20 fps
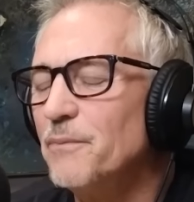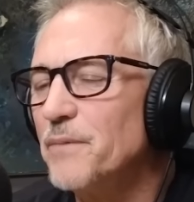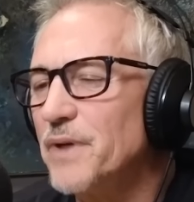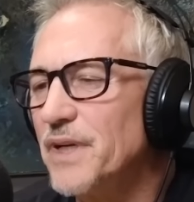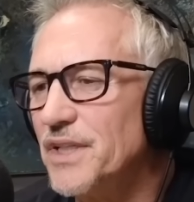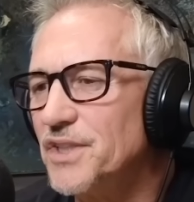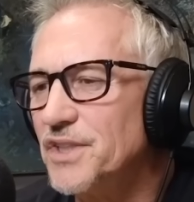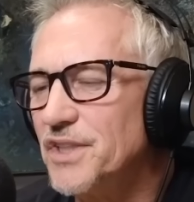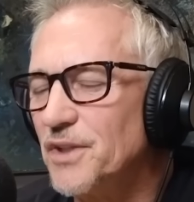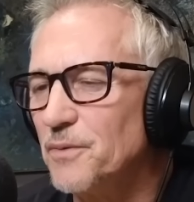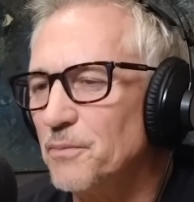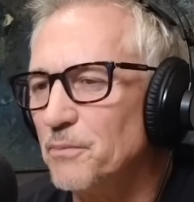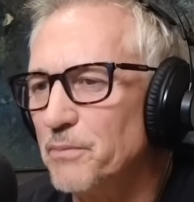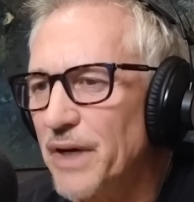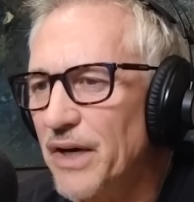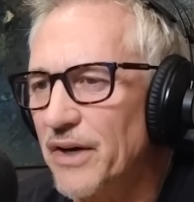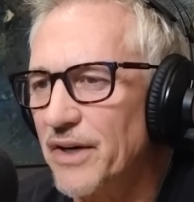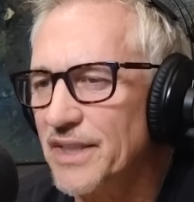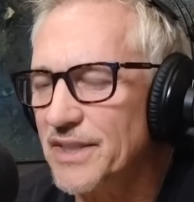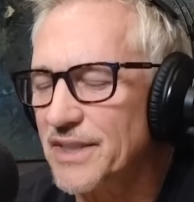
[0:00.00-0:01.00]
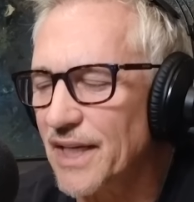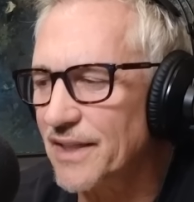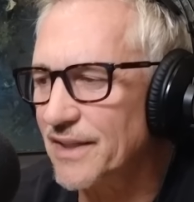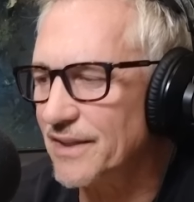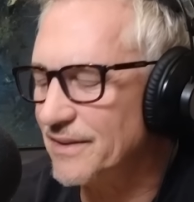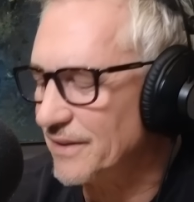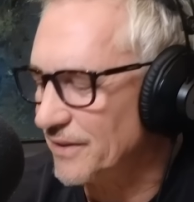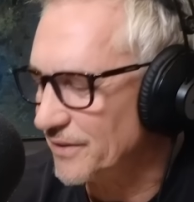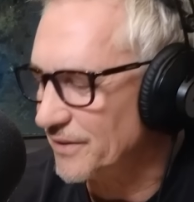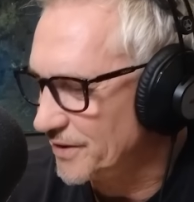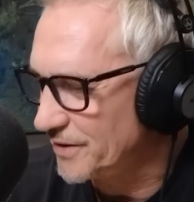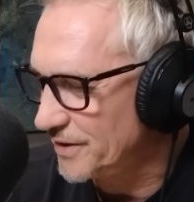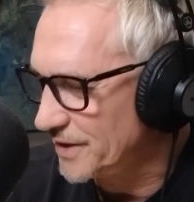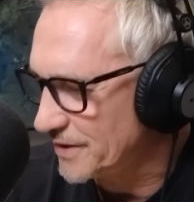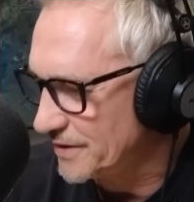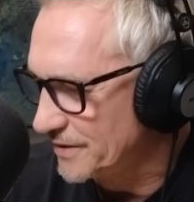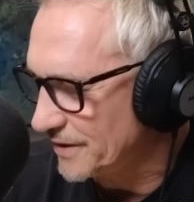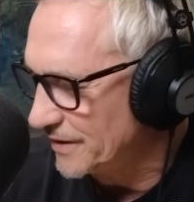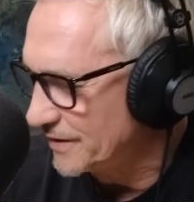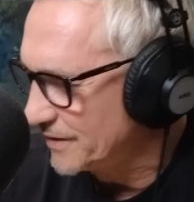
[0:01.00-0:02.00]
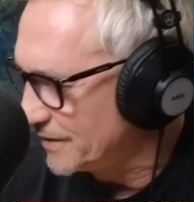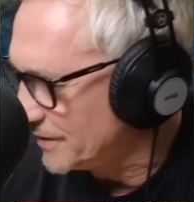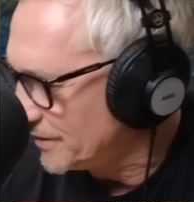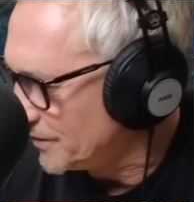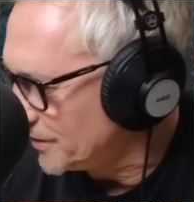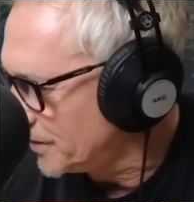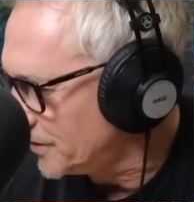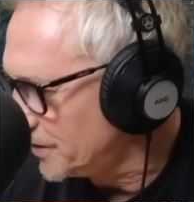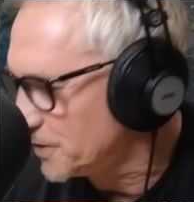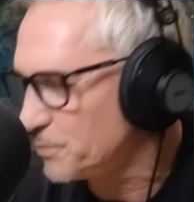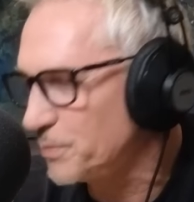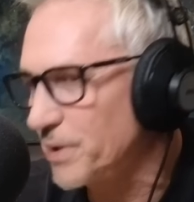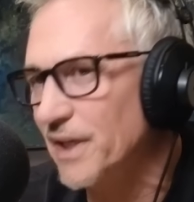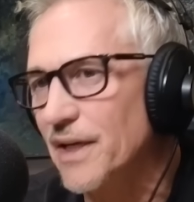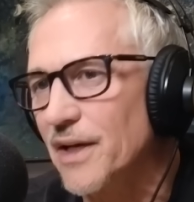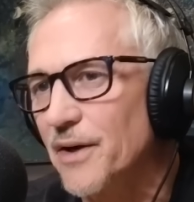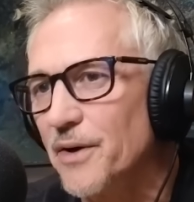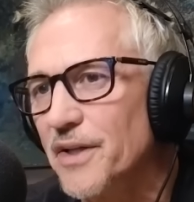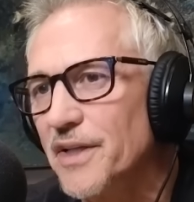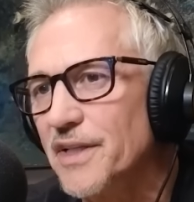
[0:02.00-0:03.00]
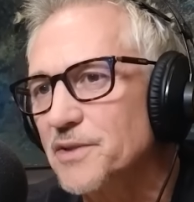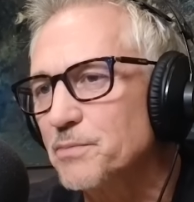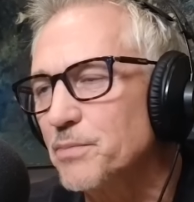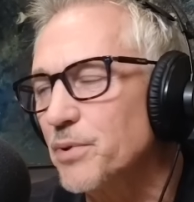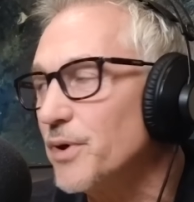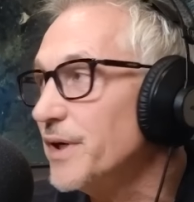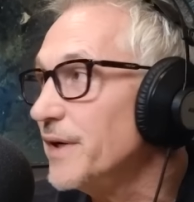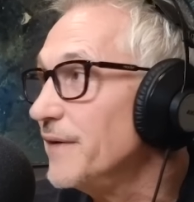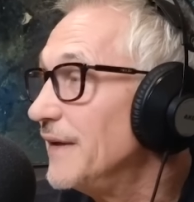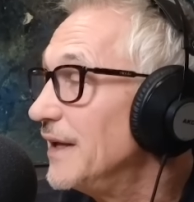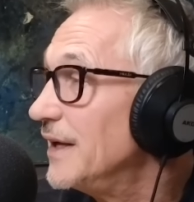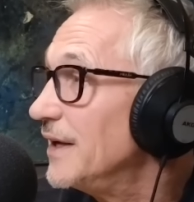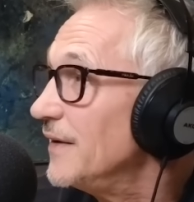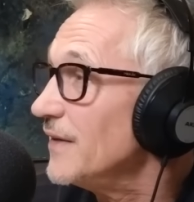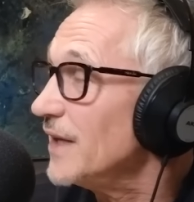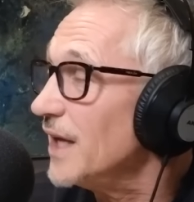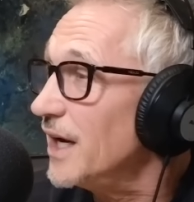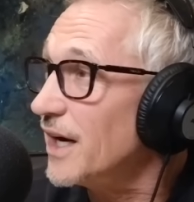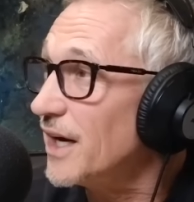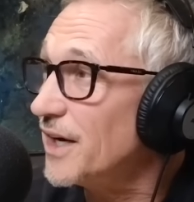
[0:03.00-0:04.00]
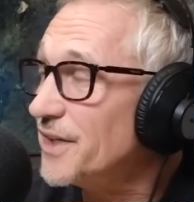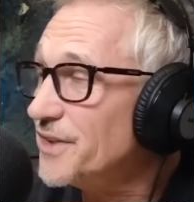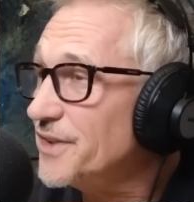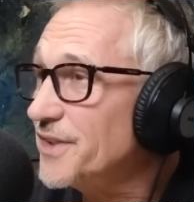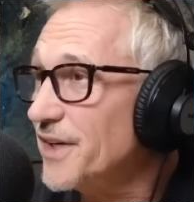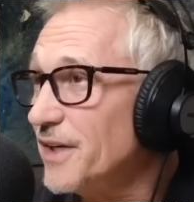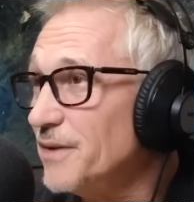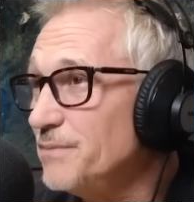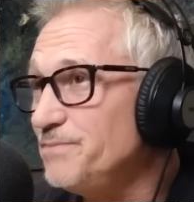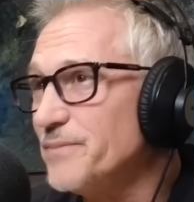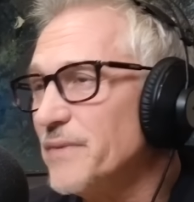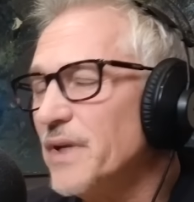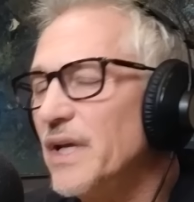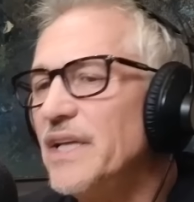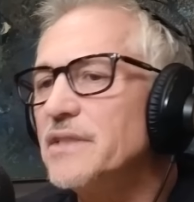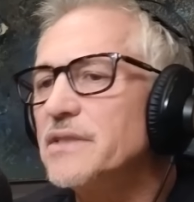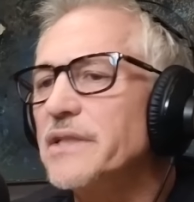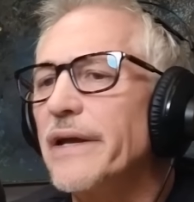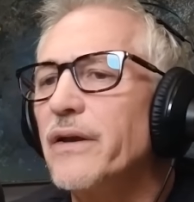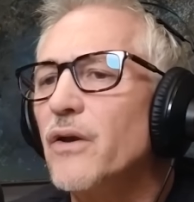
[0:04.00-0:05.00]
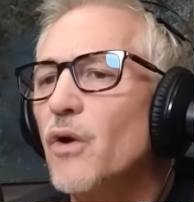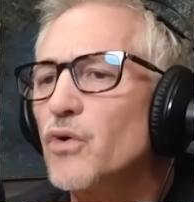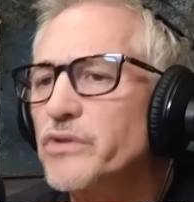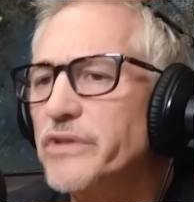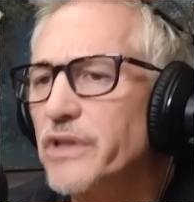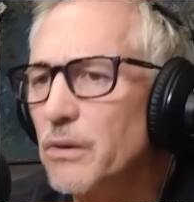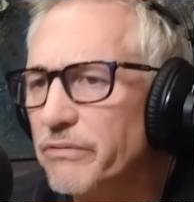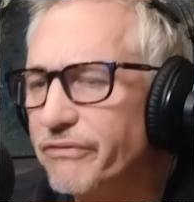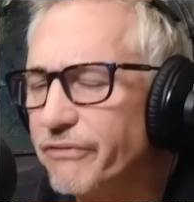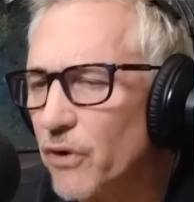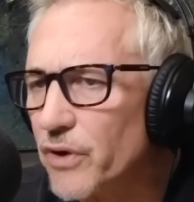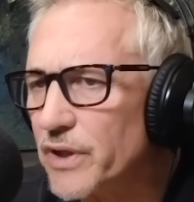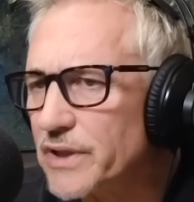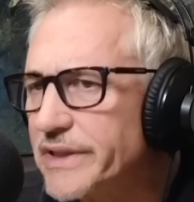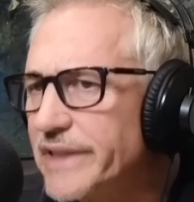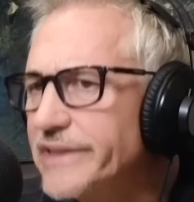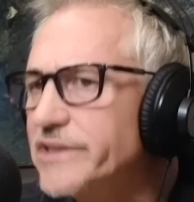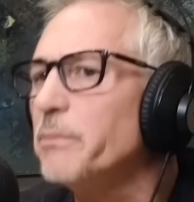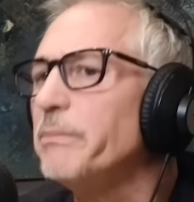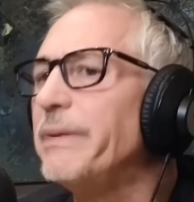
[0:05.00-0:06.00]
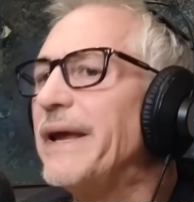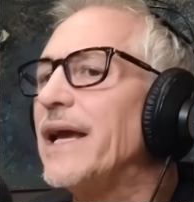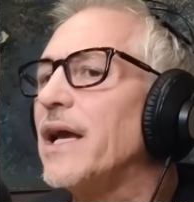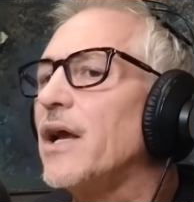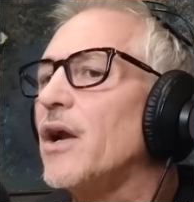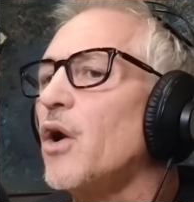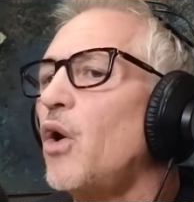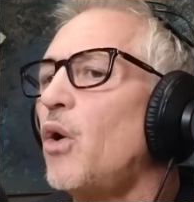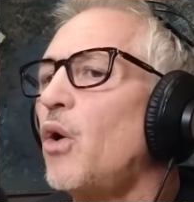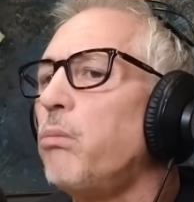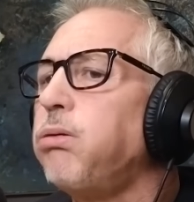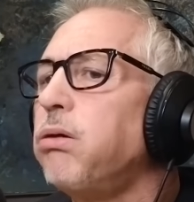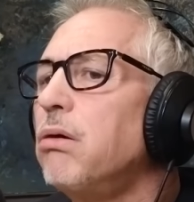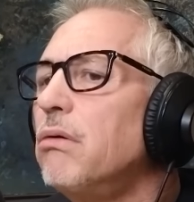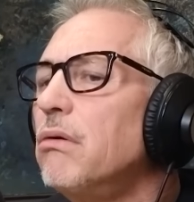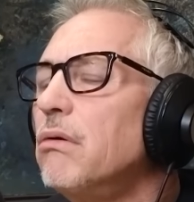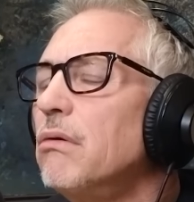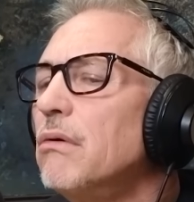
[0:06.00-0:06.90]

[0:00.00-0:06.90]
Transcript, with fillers: Peter Shilton buried his head in, under his under his pillow at this point, and um, he said, Nottingham Forest is a big club.